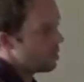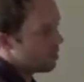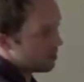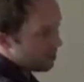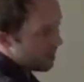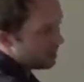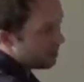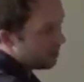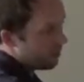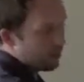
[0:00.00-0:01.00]
There's some
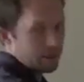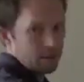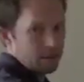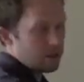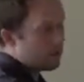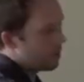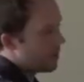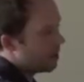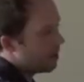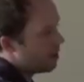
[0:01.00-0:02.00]
basic inferences that you can
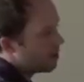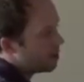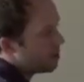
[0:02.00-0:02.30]
make here.